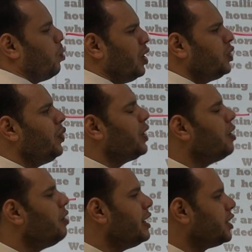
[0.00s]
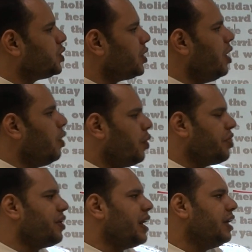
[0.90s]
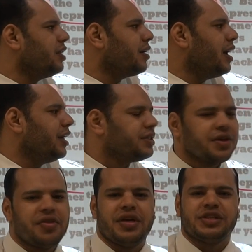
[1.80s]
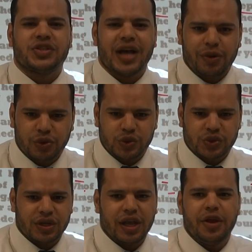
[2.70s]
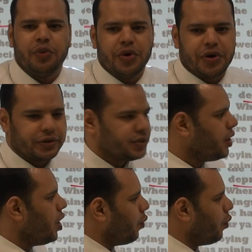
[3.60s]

What do we call it when the writer writes the sounds in words?